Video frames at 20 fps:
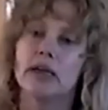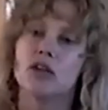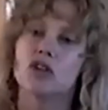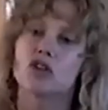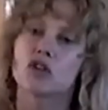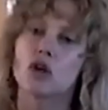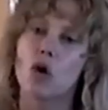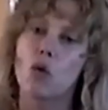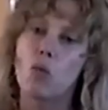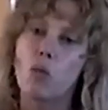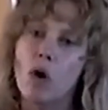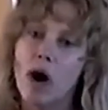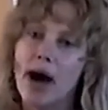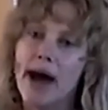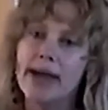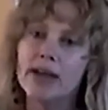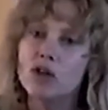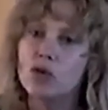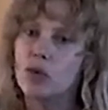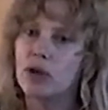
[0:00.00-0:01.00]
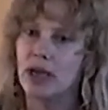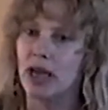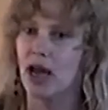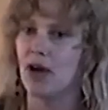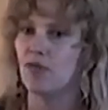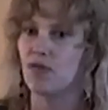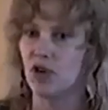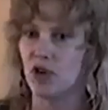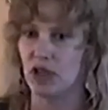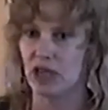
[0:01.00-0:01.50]
So why do we
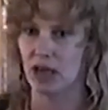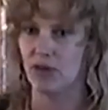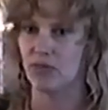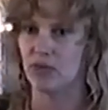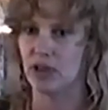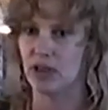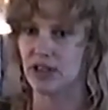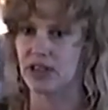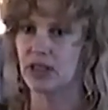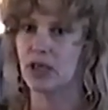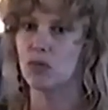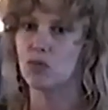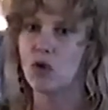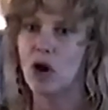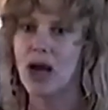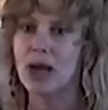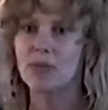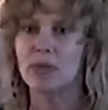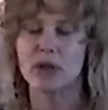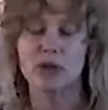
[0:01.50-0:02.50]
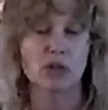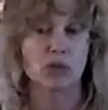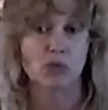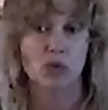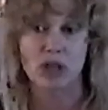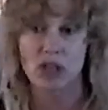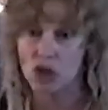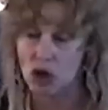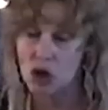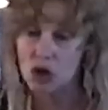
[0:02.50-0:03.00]
have forgiveness and why must
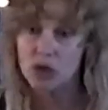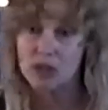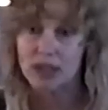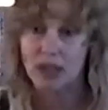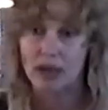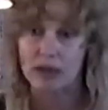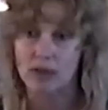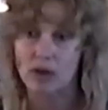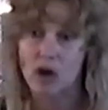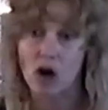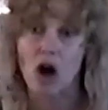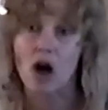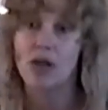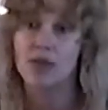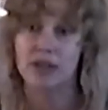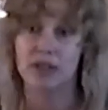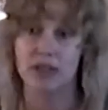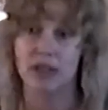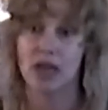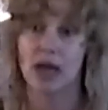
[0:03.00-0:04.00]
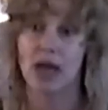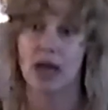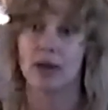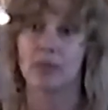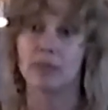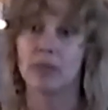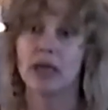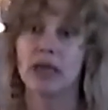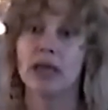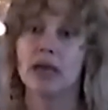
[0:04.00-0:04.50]
we use it all the time?